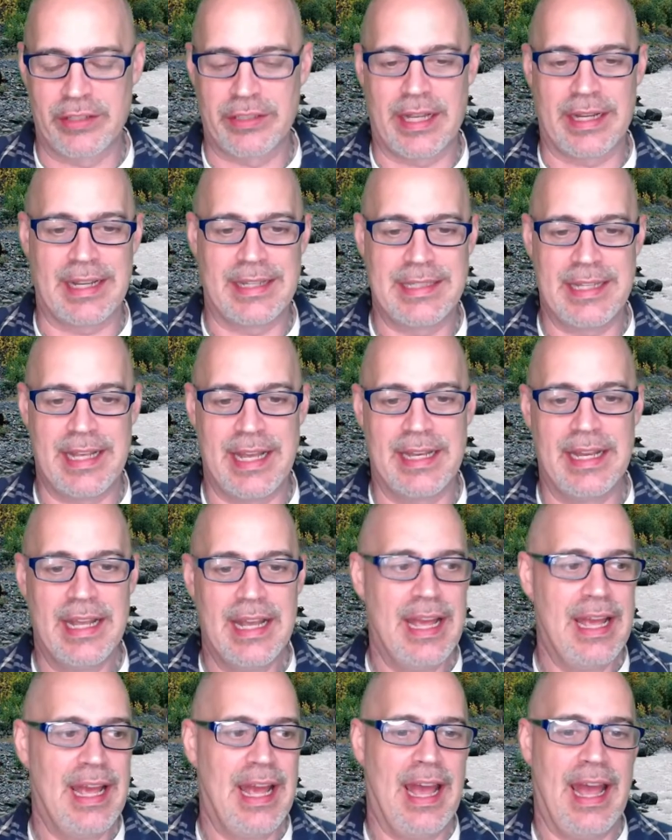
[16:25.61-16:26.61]
like I said,
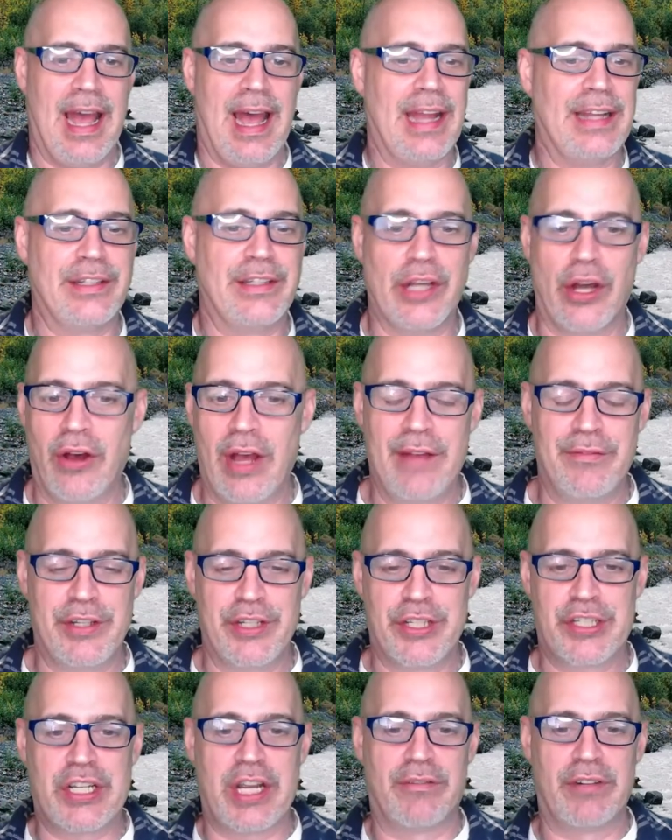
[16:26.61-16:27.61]
I don't have
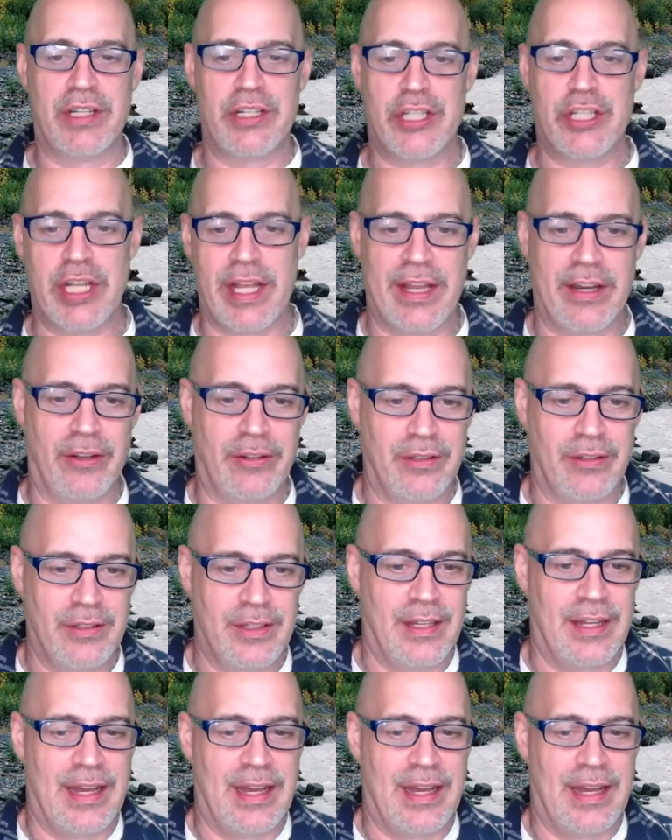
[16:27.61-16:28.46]
Discovery Channel.